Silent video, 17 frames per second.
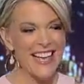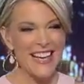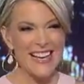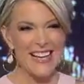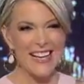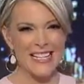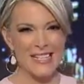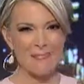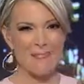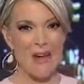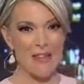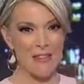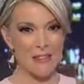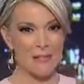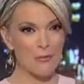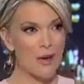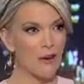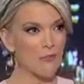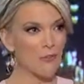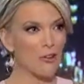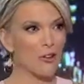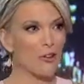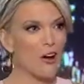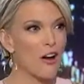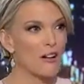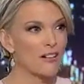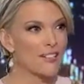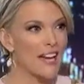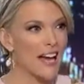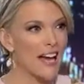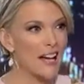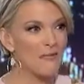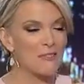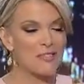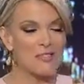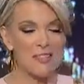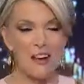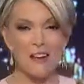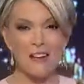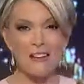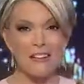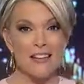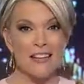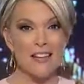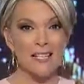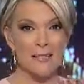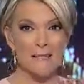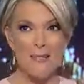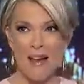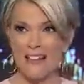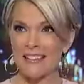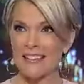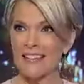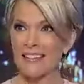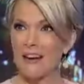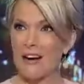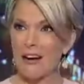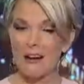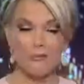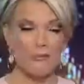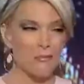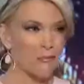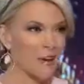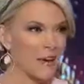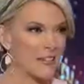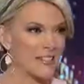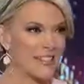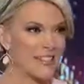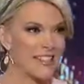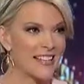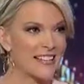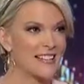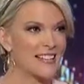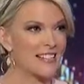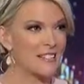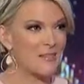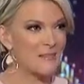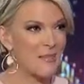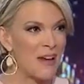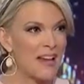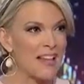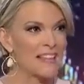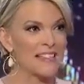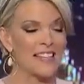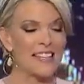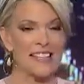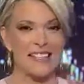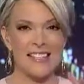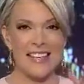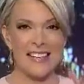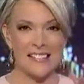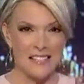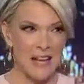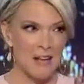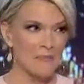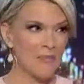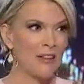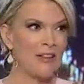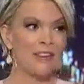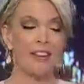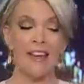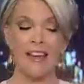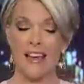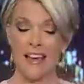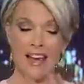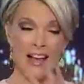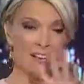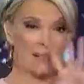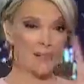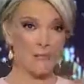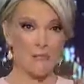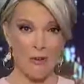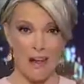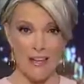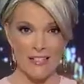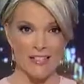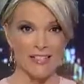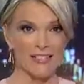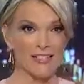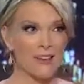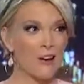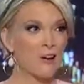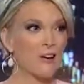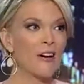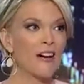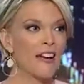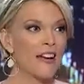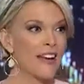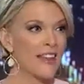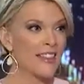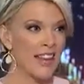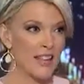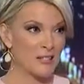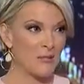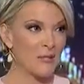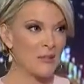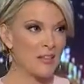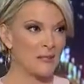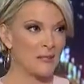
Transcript: it's been this way for a long time, just unexpected, unprecedented debates and excitement and surprises. So that's what we